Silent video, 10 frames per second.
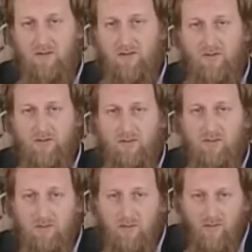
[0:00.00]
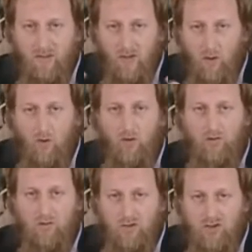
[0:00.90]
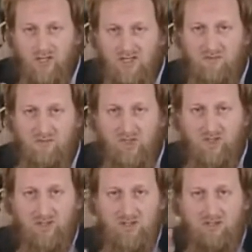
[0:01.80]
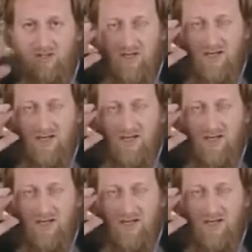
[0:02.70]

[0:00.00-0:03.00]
through the oral transmission